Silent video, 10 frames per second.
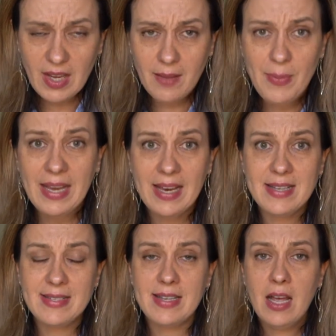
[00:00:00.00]

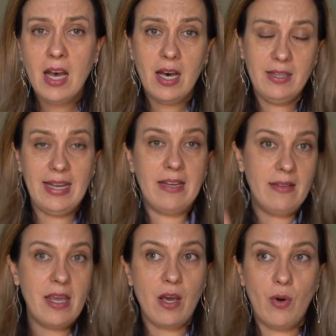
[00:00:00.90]
Because unlike
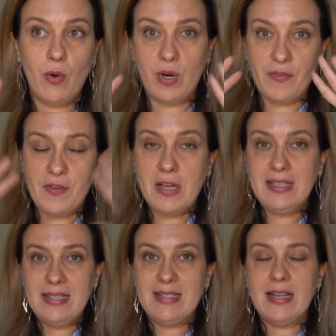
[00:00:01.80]
Leo, who are front
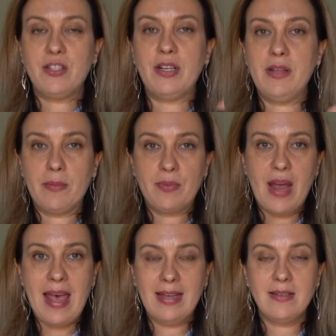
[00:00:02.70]
and center in their
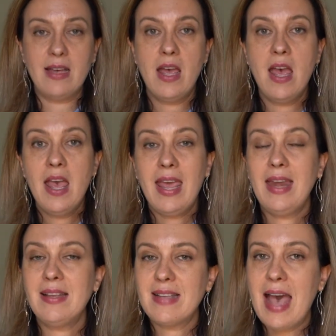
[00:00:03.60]
brand, it
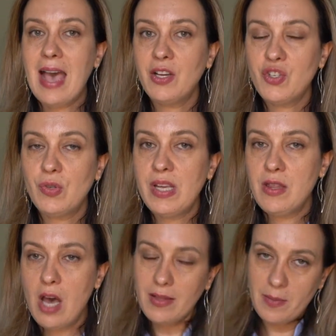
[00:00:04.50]
is actually
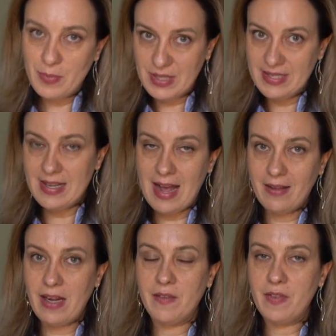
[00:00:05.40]
not the
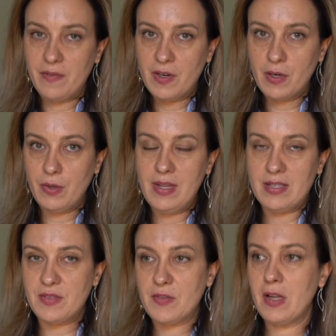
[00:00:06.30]
personality of the Virgo
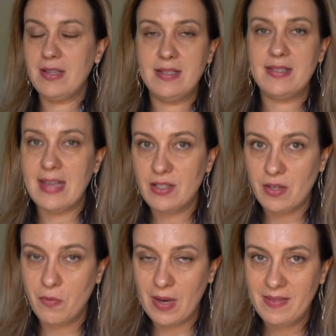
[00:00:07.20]
that's front and center
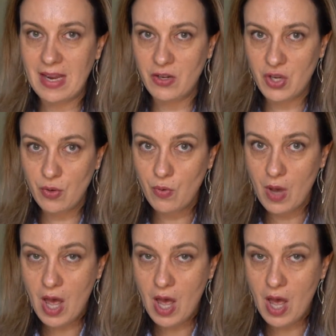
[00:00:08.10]
of what they do,